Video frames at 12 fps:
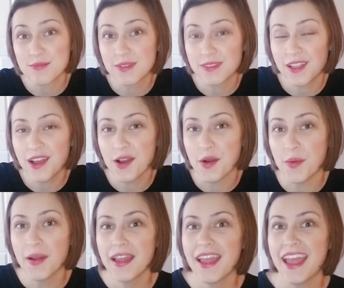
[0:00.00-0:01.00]
below
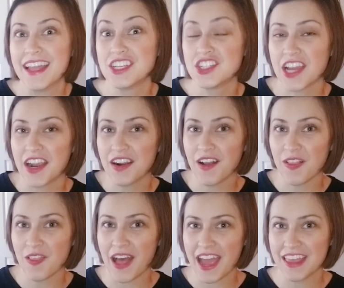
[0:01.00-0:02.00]
and share a
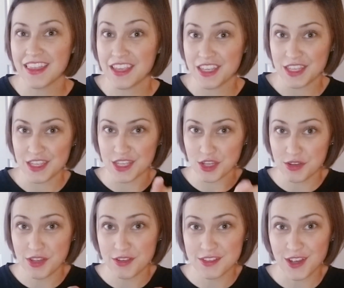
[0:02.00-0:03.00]
lie that you
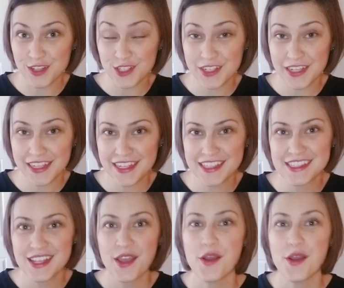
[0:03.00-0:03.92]
use on your kids